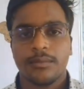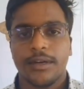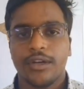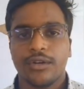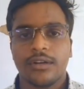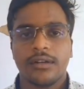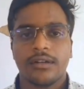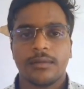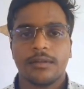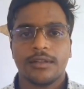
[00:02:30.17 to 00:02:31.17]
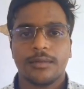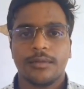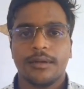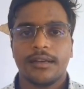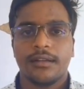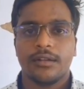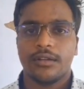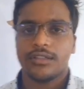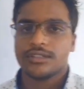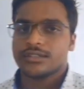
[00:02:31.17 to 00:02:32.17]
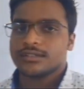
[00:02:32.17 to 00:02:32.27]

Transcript: medico at Ramanathapuram Medical College.